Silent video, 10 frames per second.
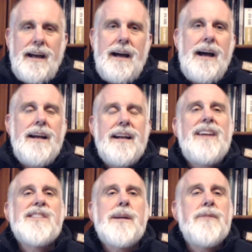It
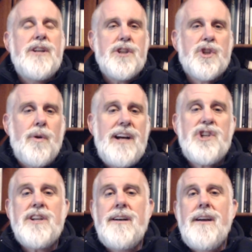gives them the
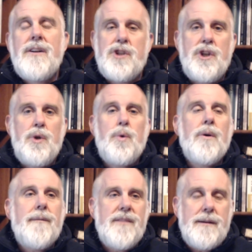discretion to
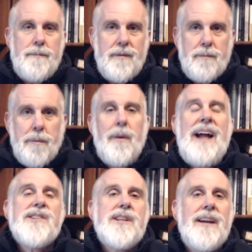
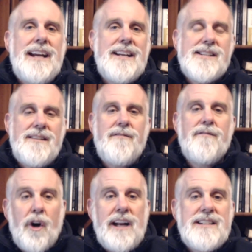pronounce an innocent
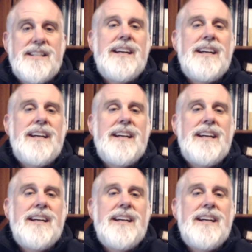verdict,